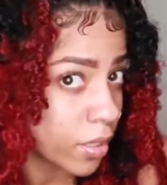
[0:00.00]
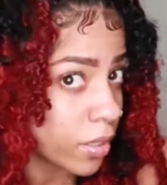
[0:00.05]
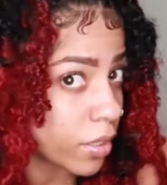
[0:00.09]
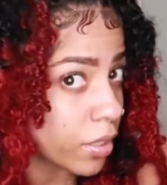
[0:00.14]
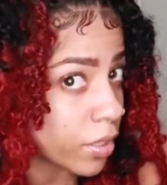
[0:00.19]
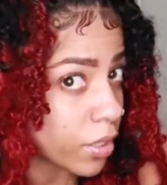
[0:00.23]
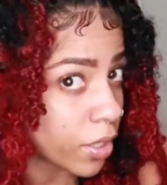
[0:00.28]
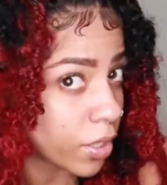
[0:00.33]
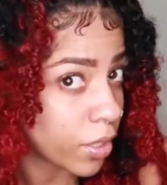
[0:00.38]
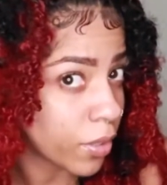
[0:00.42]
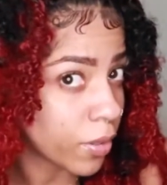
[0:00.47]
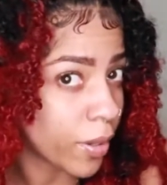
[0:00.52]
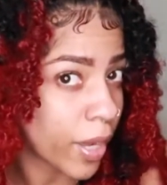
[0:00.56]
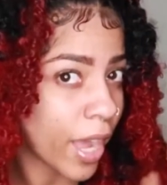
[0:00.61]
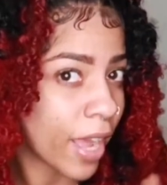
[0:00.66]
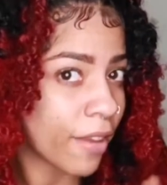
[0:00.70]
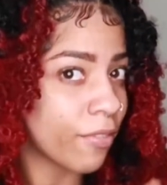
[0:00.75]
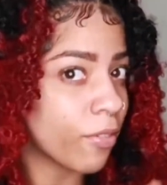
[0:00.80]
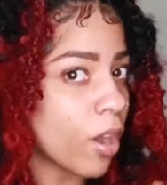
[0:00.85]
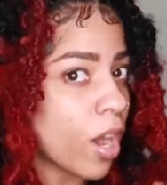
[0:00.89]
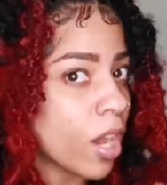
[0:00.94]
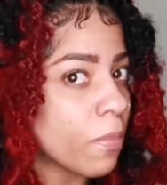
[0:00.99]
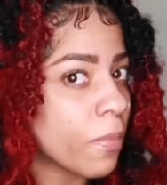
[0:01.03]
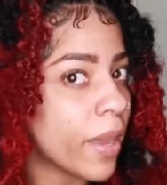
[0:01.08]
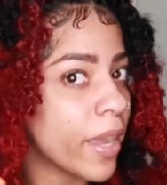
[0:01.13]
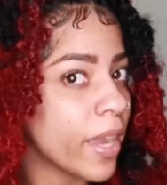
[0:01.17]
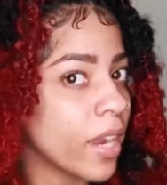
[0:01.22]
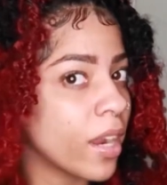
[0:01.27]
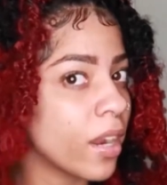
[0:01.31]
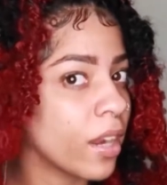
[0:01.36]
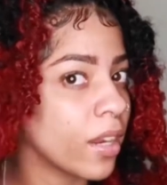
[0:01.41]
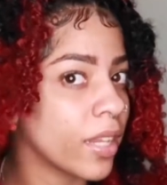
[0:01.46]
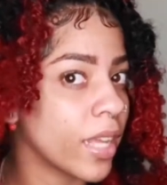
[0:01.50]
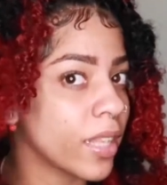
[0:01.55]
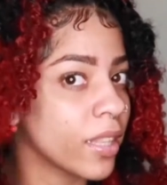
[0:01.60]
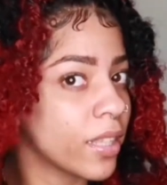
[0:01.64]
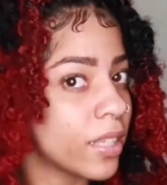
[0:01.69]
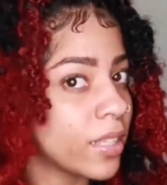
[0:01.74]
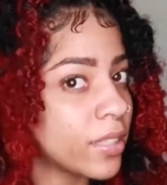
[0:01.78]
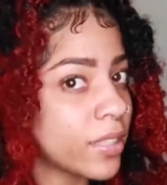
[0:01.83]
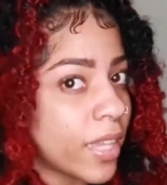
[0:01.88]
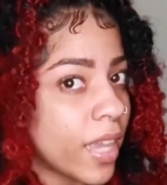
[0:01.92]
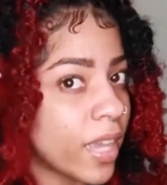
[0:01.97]
You know, I've rocked my hair like
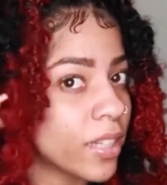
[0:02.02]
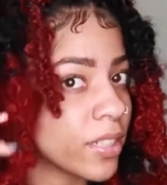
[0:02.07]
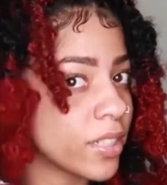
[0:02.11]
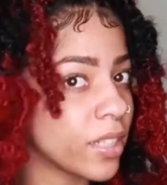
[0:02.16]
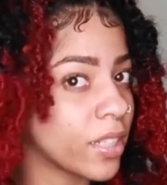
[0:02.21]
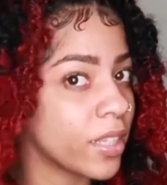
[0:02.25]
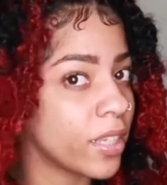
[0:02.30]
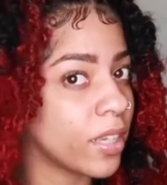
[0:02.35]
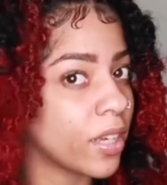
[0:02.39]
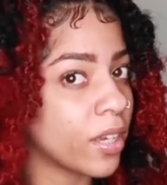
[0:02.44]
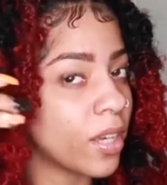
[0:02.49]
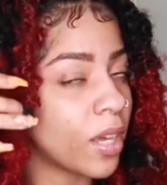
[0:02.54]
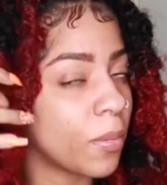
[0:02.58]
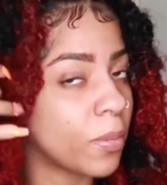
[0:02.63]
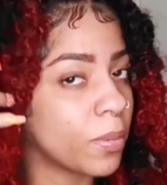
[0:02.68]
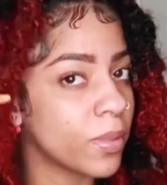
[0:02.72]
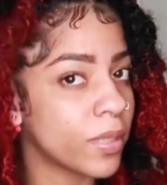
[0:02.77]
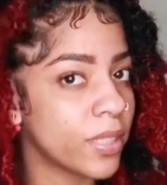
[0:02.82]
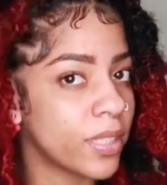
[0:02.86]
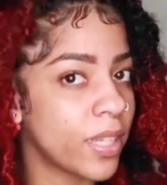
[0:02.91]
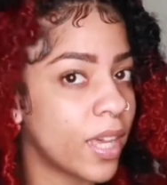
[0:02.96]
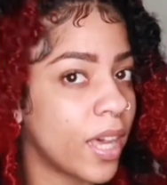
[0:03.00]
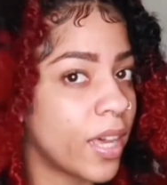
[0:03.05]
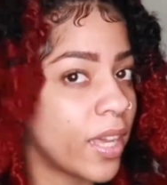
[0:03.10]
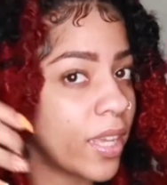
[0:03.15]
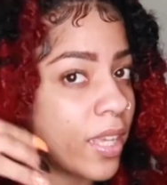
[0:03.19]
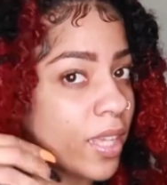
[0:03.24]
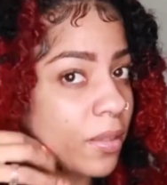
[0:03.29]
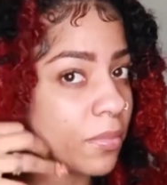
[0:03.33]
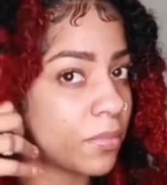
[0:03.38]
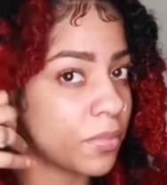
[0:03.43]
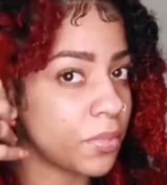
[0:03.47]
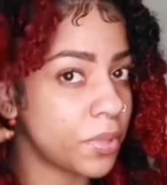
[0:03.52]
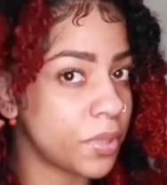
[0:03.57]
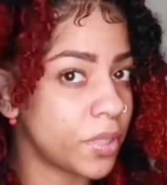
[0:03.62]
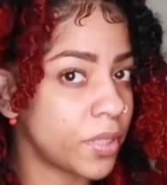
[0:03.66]
this actually a couple of times.